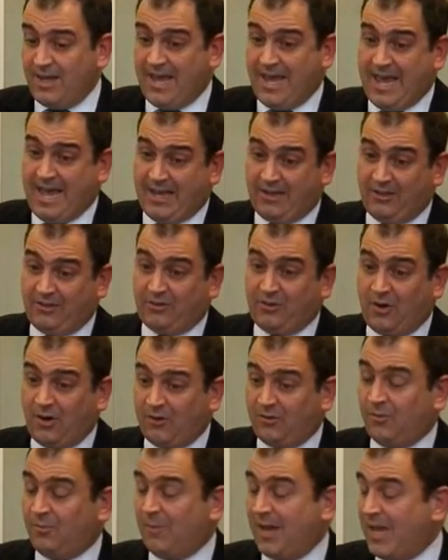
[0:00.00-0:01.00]
and it's
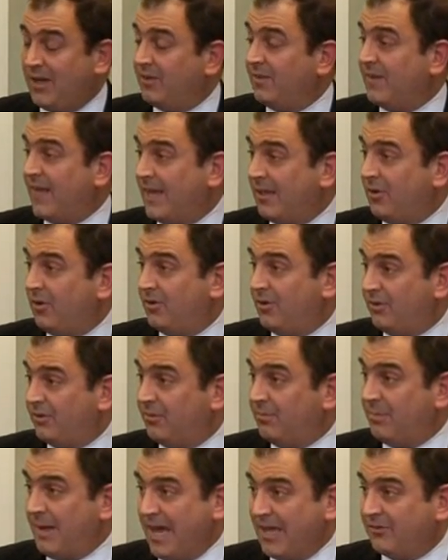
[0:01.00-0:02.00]
hard to imagine that law
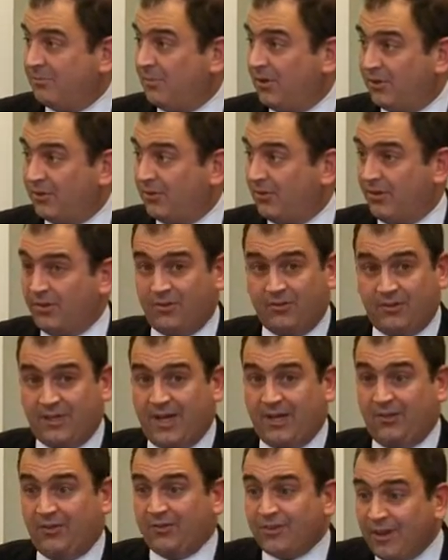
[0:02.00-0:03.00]
doesn't pass muster under
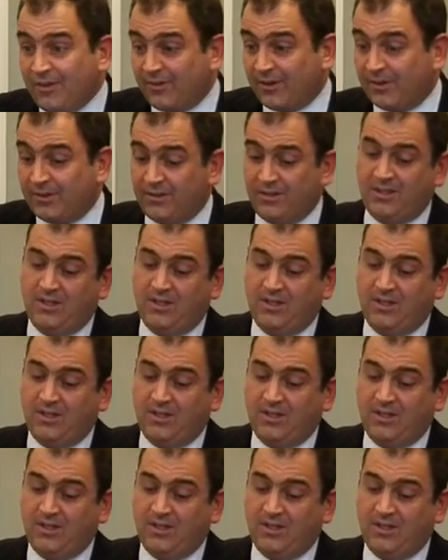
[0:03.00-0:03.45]
Title VII.